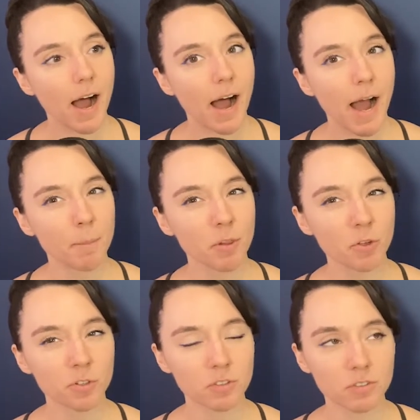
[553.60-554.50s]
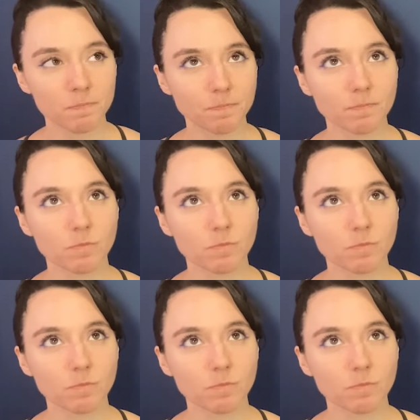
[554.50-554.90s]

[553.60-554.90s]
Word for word: I'm a little,